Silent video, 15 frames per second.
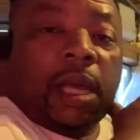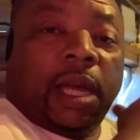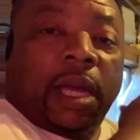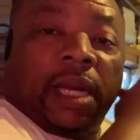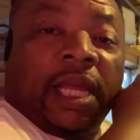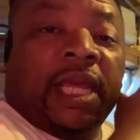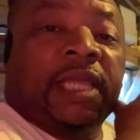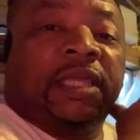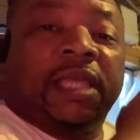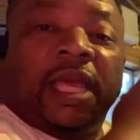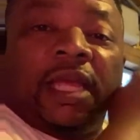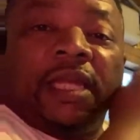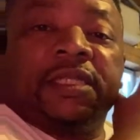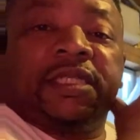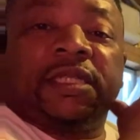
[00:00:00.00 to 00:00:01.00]
And he
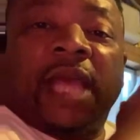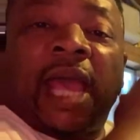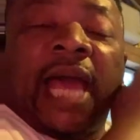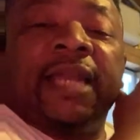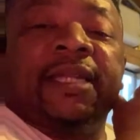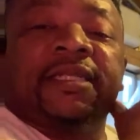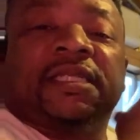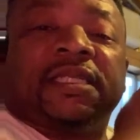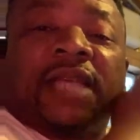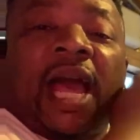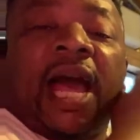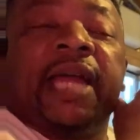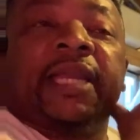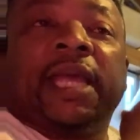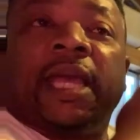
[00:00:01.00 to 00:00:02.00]
thinks Alan
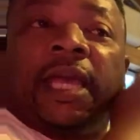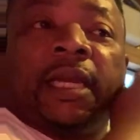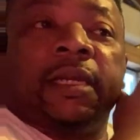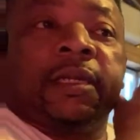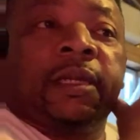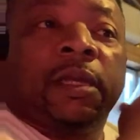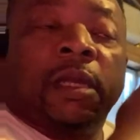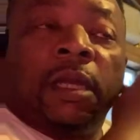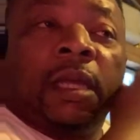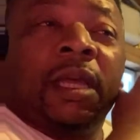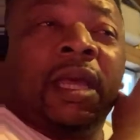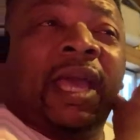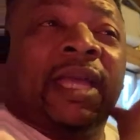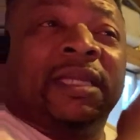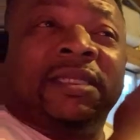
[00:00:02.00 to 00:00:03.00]
Scott and
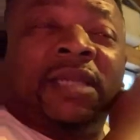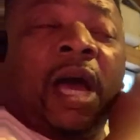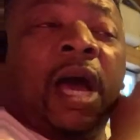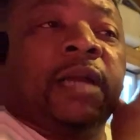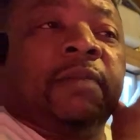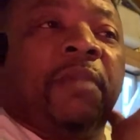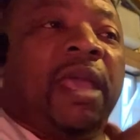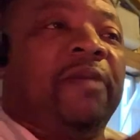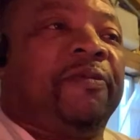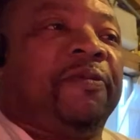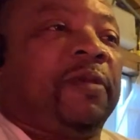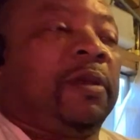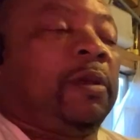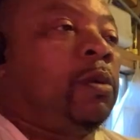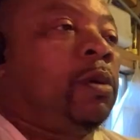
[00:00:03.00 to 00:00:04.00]
Don
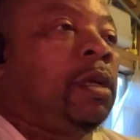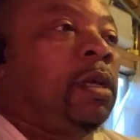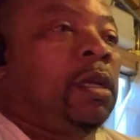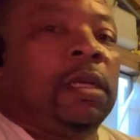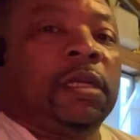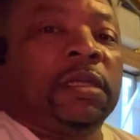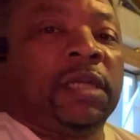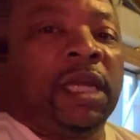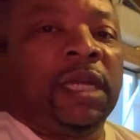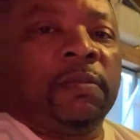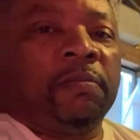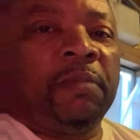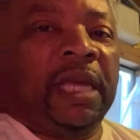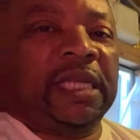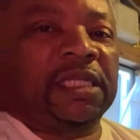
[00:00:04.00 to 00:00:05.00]
Mayfield
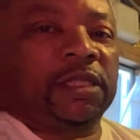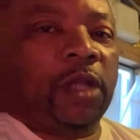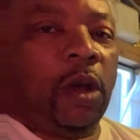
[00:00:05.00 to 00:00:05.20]
didn't mix